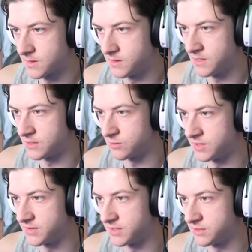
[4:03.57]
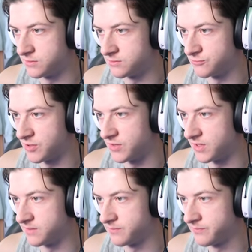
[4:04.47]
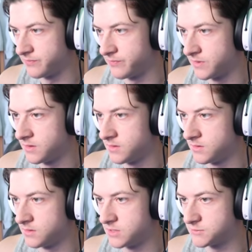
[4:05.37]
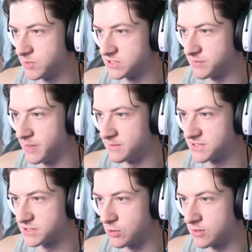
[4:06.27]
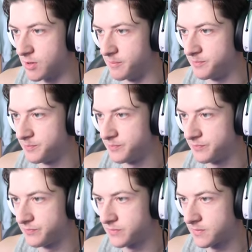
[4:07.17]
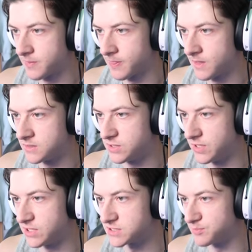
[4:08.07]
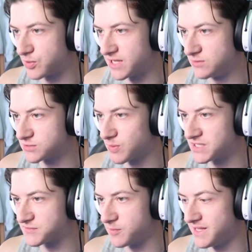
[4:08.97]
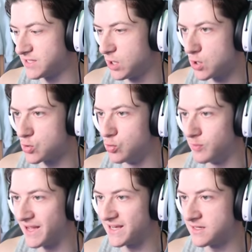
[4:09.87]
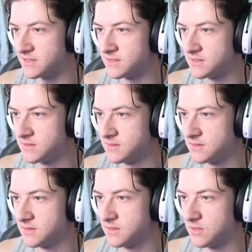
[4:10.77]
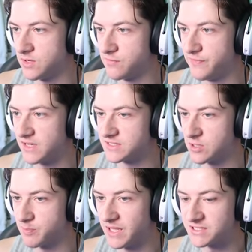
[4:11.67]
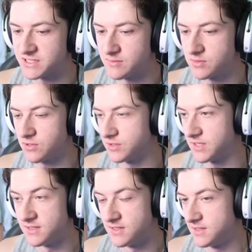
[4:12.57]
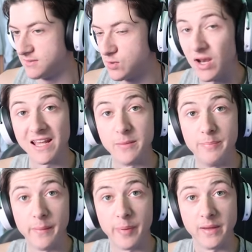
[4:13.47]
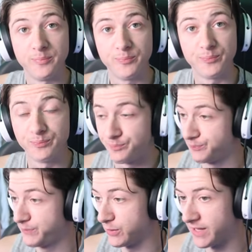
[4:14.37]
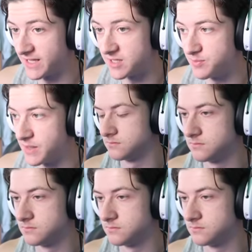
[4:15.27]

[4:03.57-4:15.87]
Yeah, I got that. Thank you. Read that. Nice pass to Peps. Let's go. Come on. So look, he doesn't break. He always waits for me. Go, man. Oh, now Vela's outpacing him. God, not liking Pepe. Not liking Pepe.